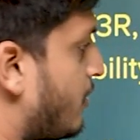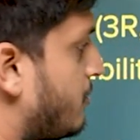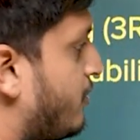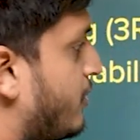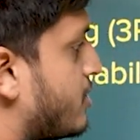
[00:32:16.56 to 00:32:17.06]

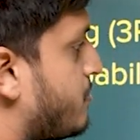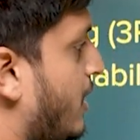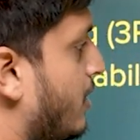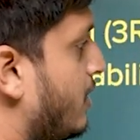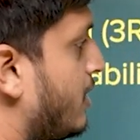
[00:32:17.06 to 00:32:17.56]
from the first
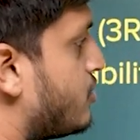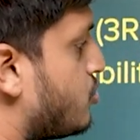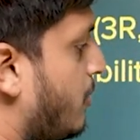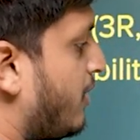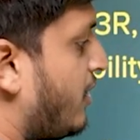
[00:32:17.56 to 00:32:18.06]
bag. It is
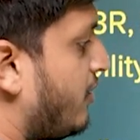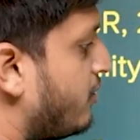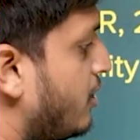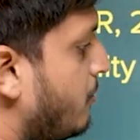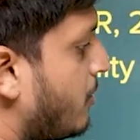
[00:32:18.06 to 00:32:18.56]
2 by
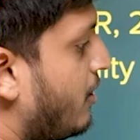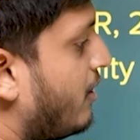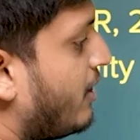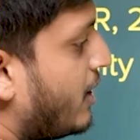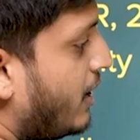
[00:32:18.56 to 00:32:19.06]
5.
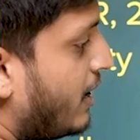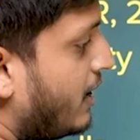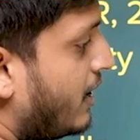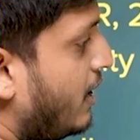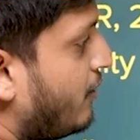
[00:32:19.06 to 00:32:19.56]
Probability of
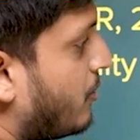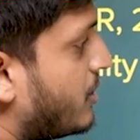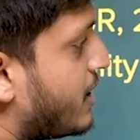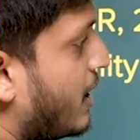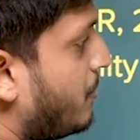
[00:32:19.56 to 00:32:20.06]
getting a green from
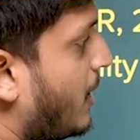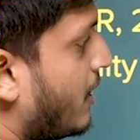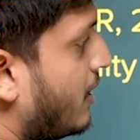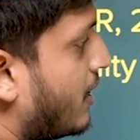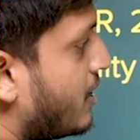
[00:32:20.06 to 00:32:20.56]
the second
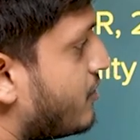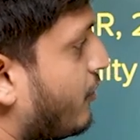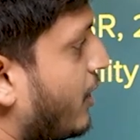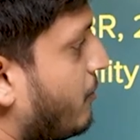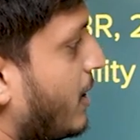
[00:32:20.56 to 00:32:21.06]
bag. It is
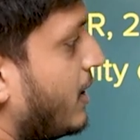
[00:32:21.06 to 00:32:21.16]
5 by